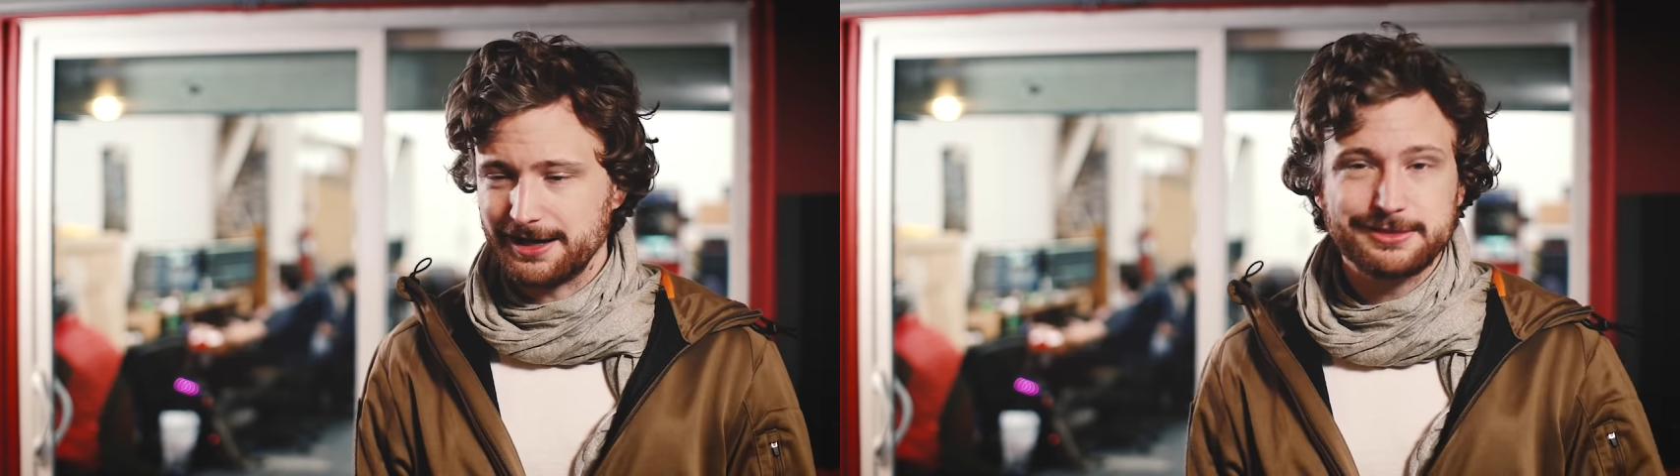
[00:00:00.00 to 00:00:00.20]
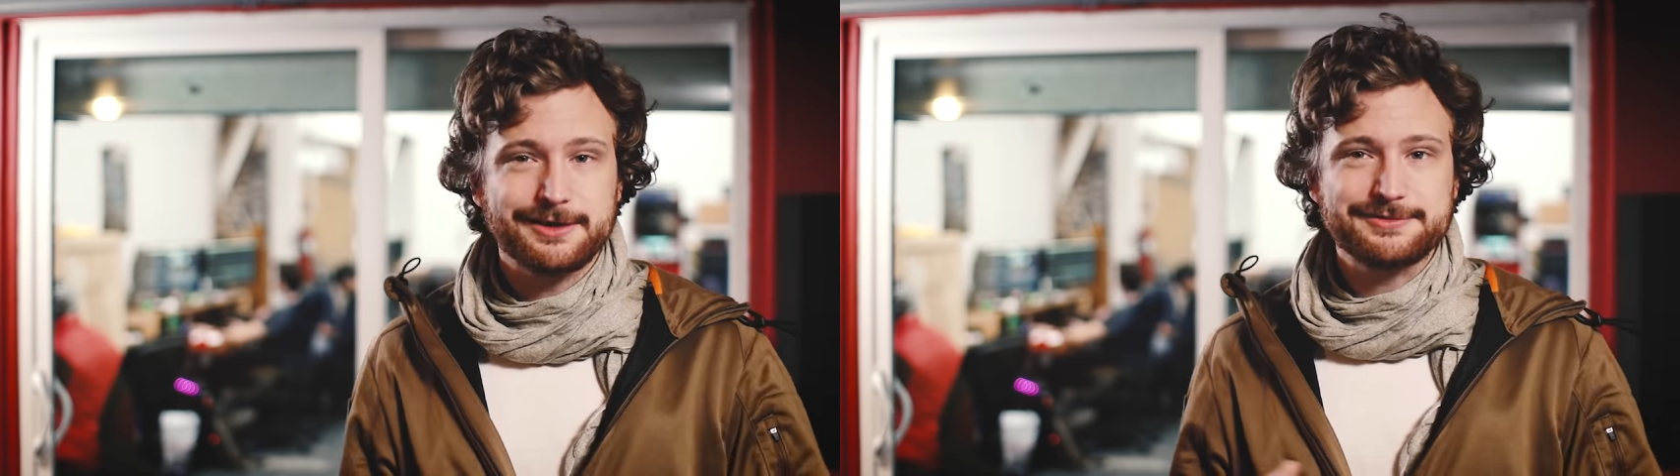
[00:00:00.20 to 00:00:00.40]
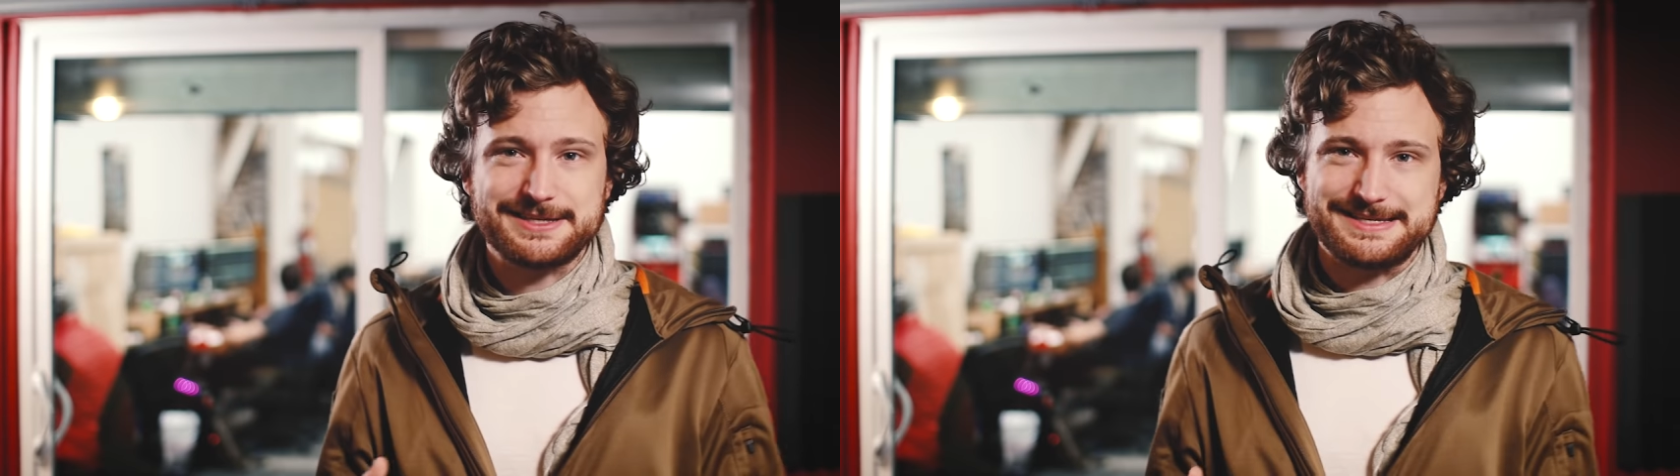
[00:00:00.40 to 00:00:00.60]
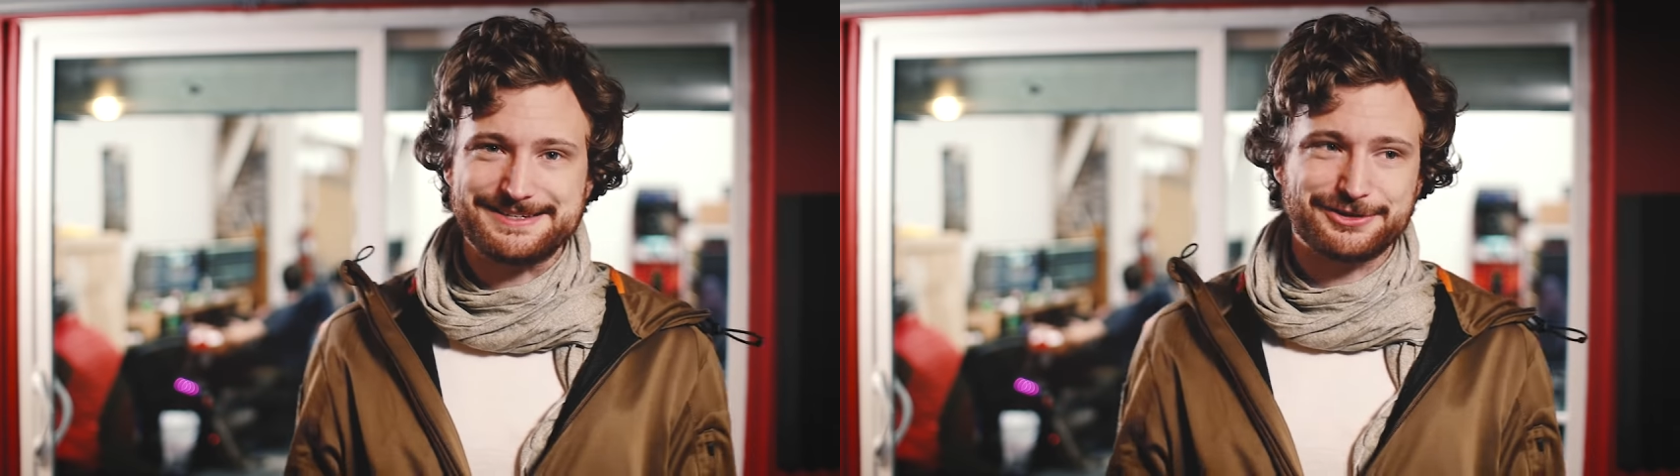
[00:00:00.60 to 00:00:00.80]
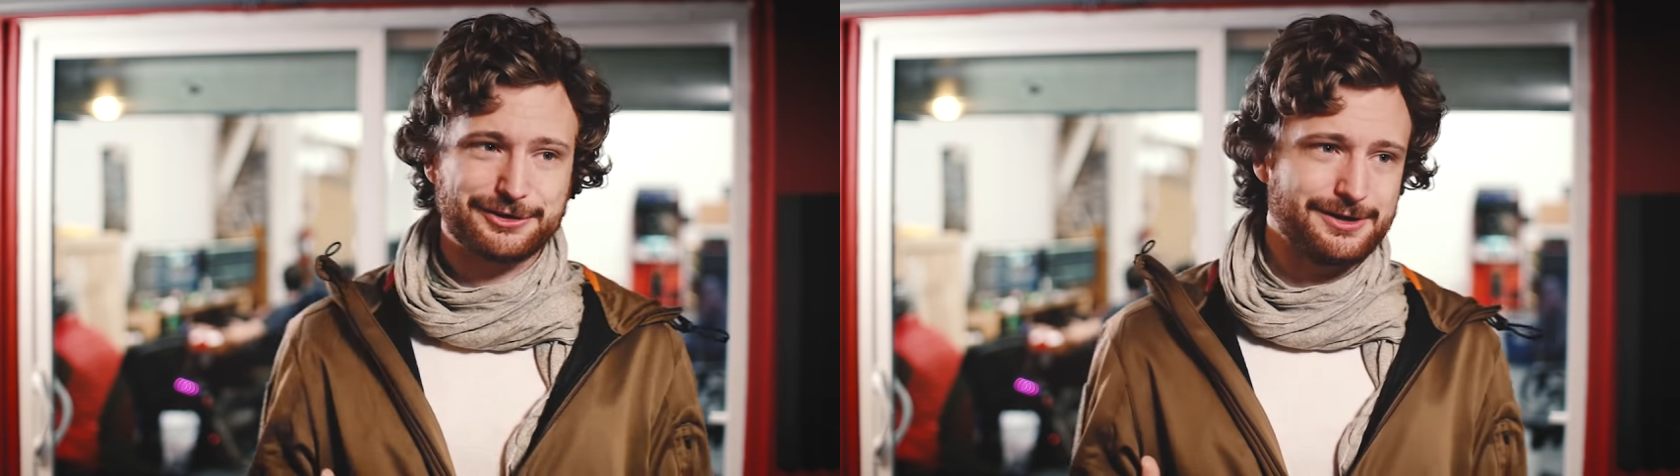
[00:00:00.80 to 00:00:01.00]
I'd love to
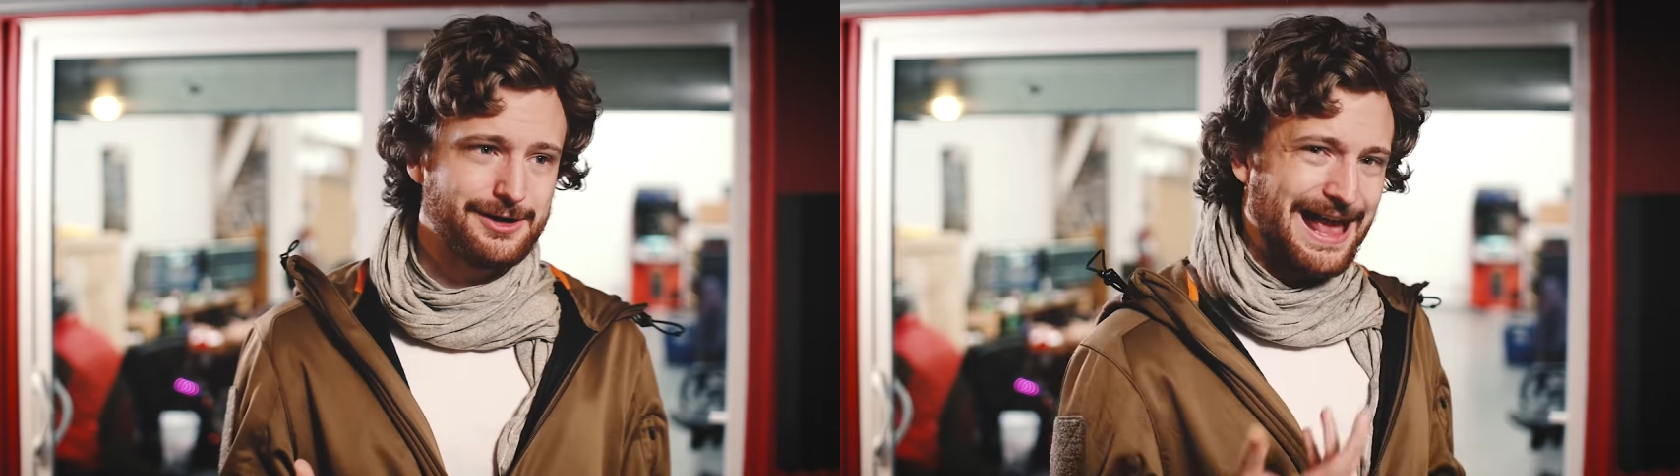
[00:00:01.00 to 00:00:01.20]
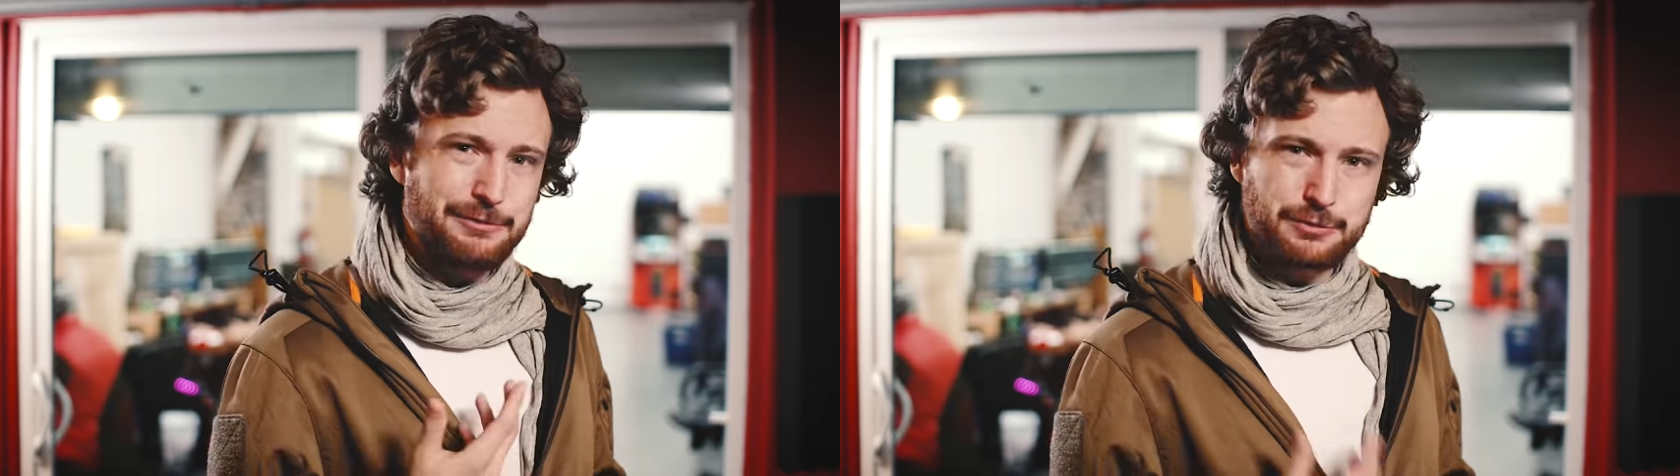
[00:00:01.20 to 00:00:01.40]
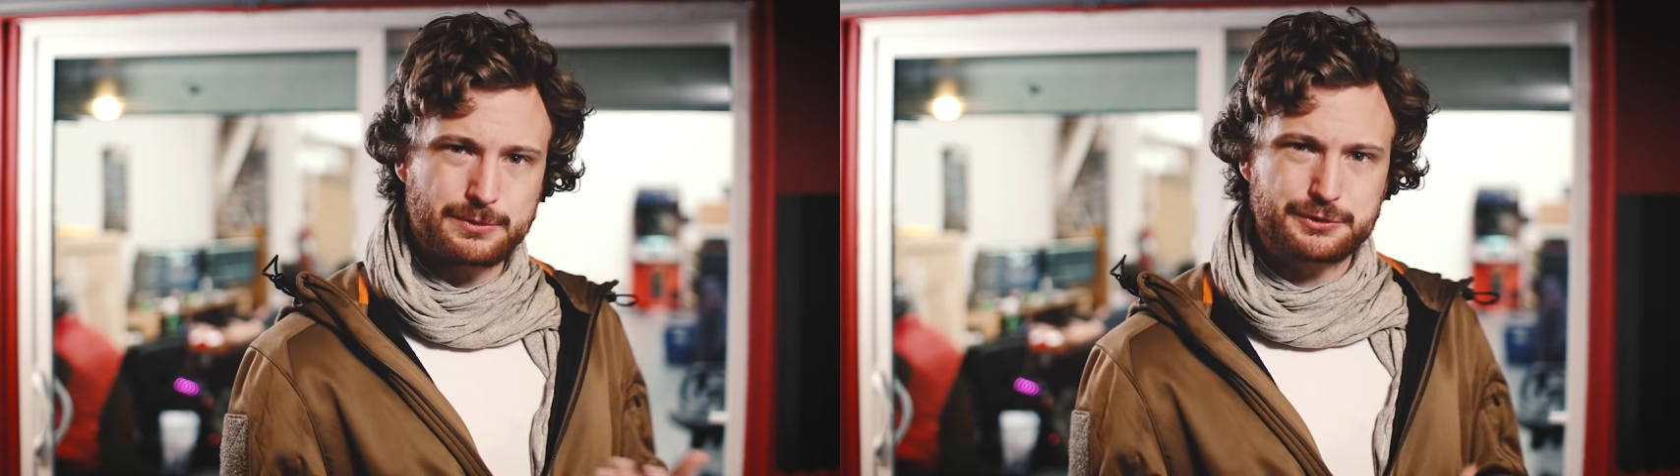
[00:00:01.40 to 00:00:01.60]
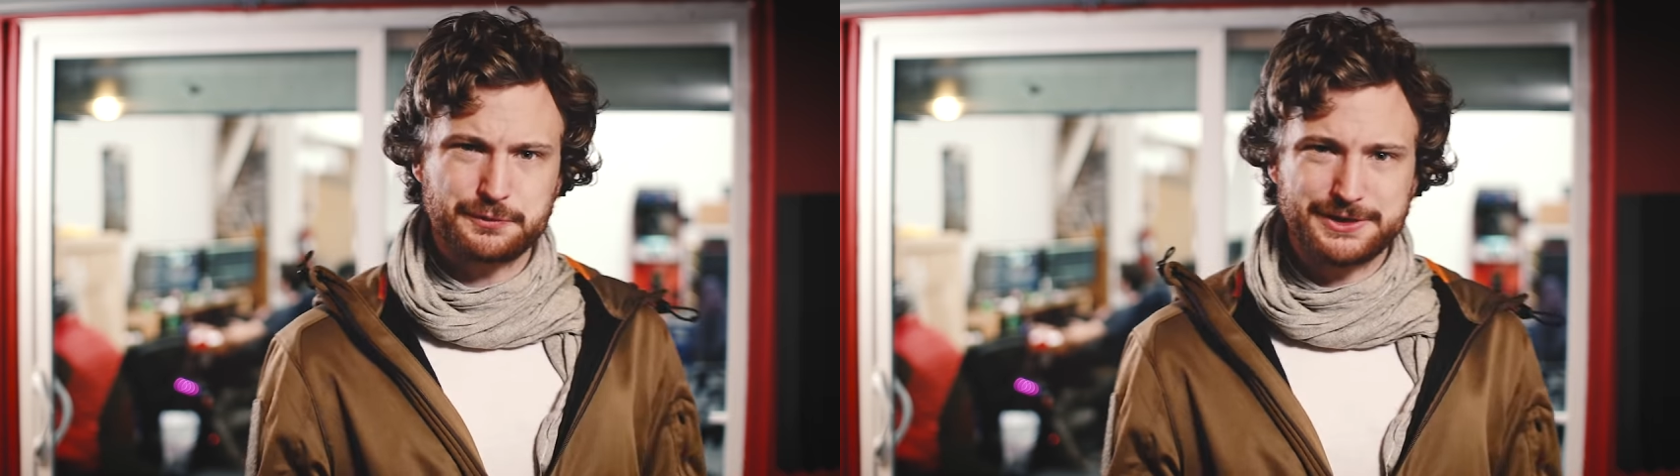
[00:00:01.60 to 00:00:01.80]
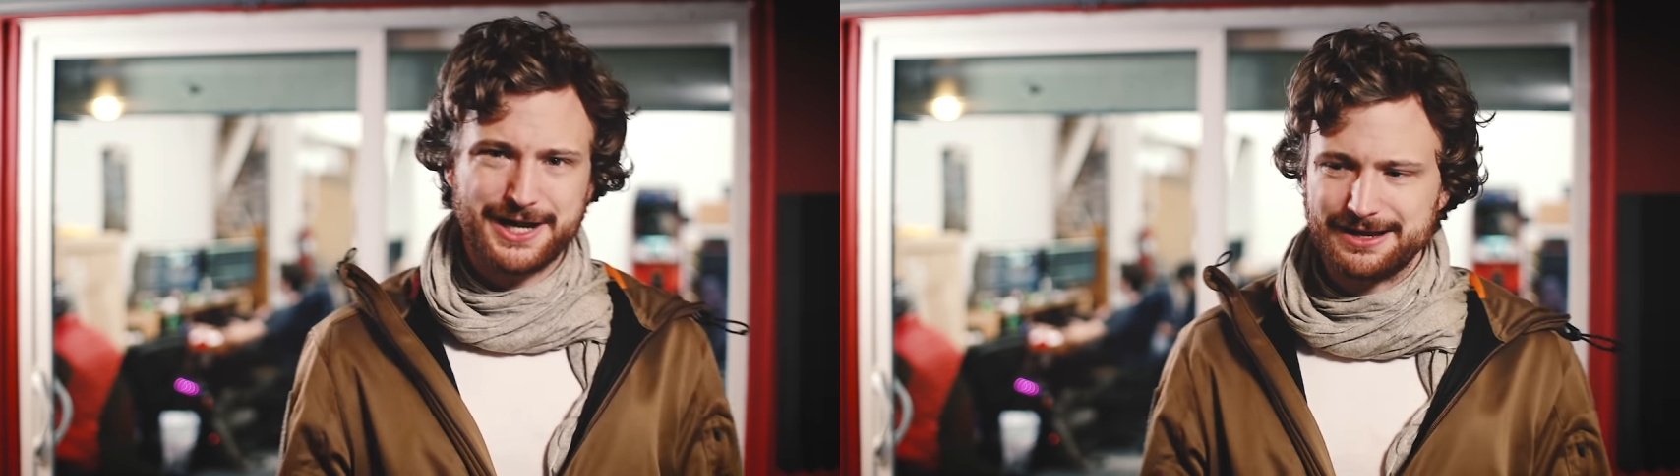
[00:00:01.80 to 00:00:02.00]
hear how it worked
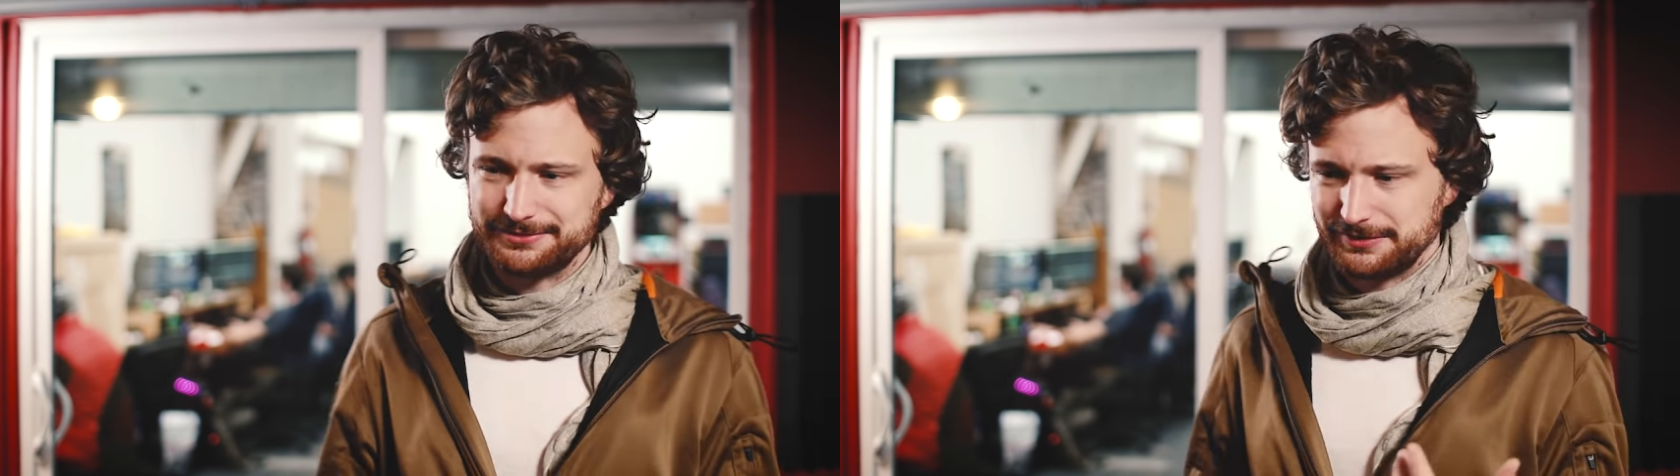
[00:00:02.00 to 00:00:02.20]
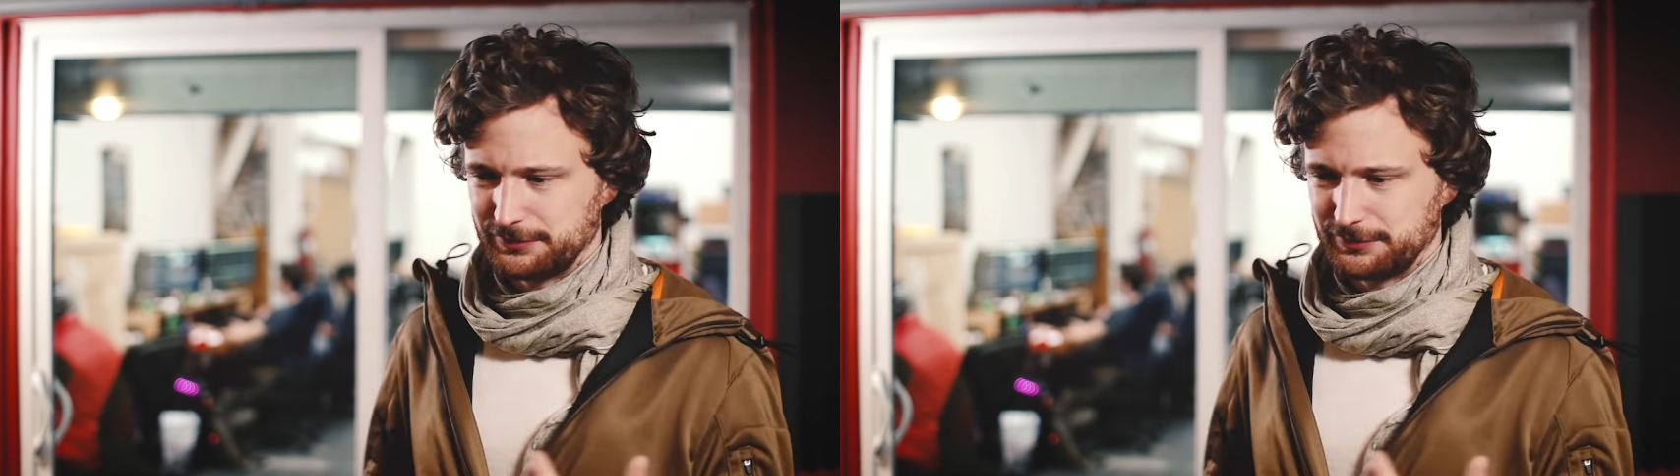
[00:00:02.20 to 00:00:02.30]
for you guys.